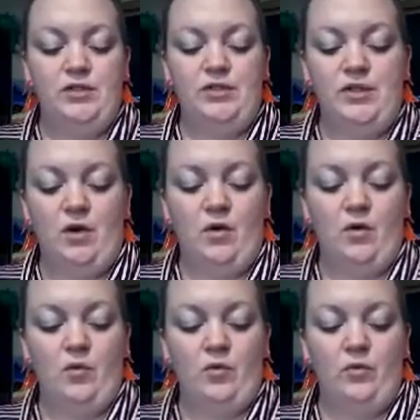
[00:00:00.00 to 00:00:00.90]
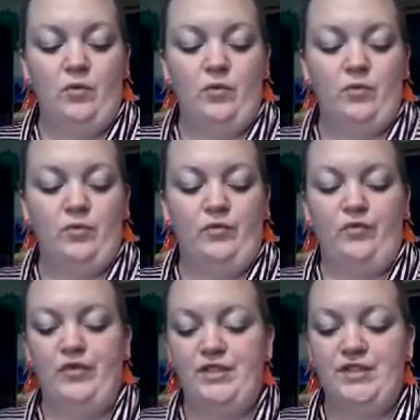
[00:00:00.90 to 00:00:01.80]
So
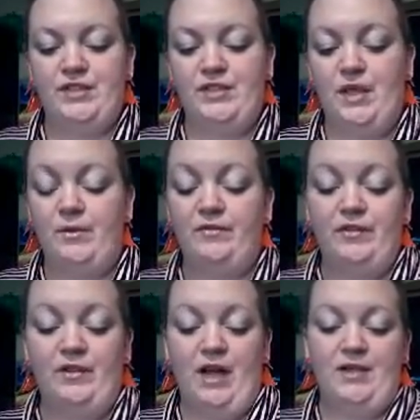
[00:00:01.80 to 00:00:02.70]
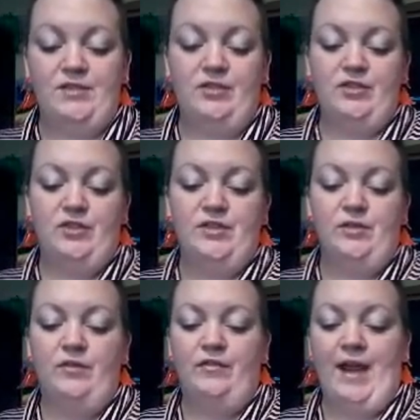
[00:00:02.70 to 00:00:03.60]
for some of you guys, you're just
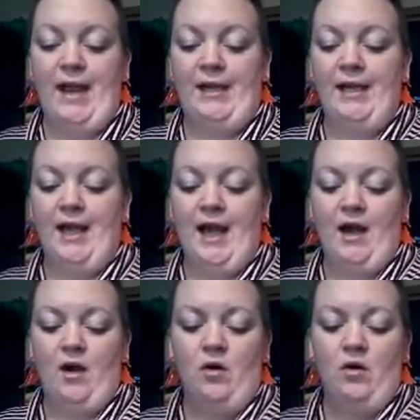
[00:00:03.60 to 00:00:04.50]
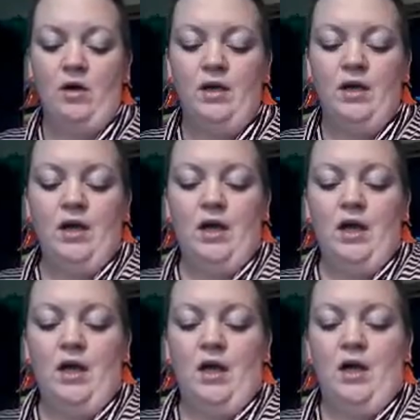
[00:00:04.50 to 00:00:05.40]
sort of hanging out.
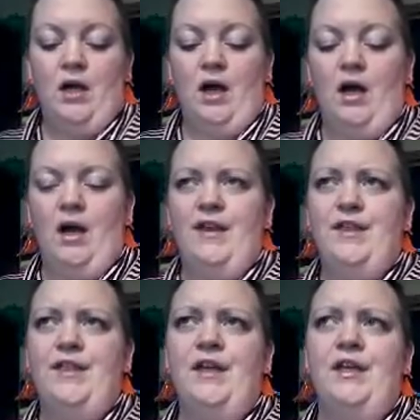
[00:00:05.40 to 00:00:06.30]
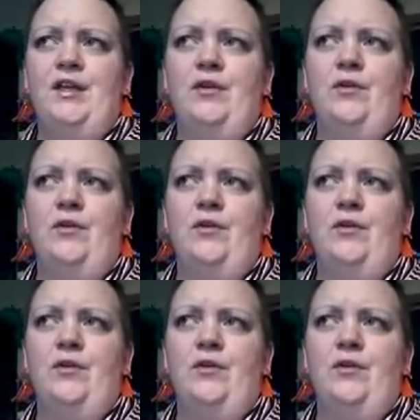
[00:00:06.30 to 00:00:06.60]
I think